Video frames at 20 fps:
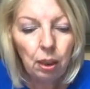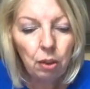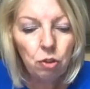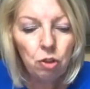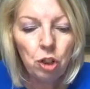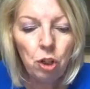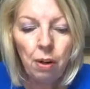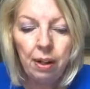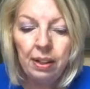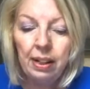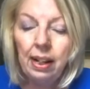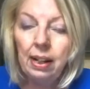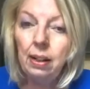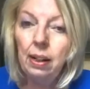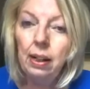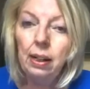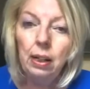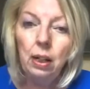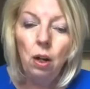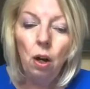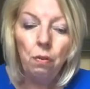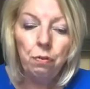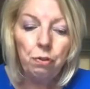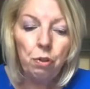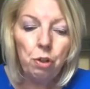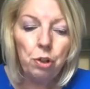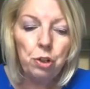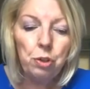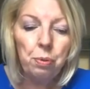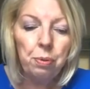So, and then, of
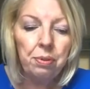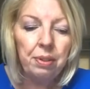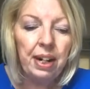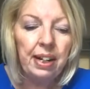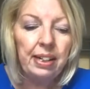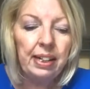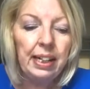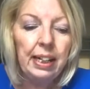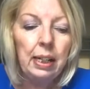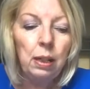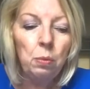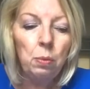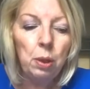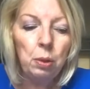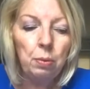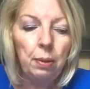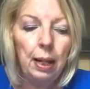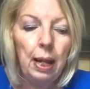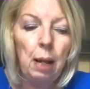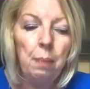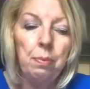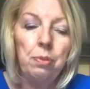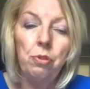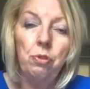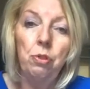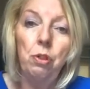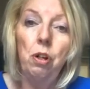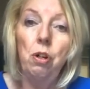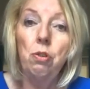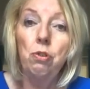course, we read here what will happen
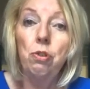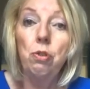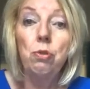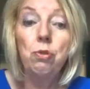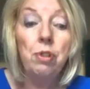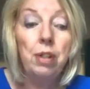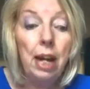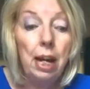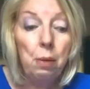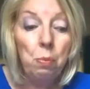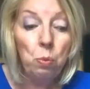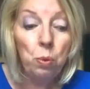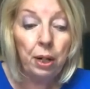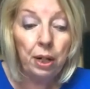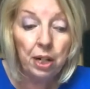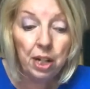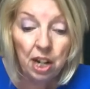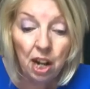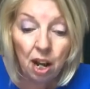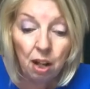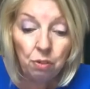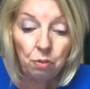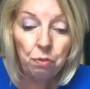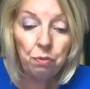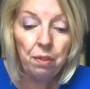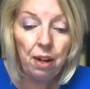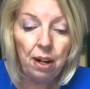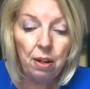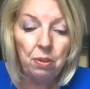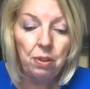to those whose name were not
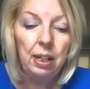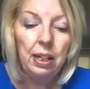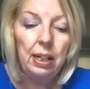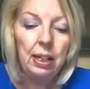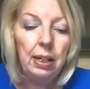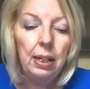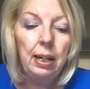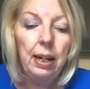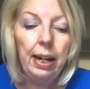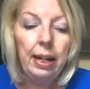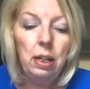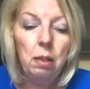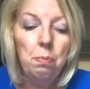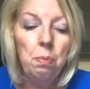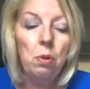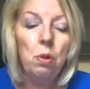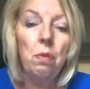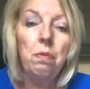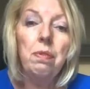found in the book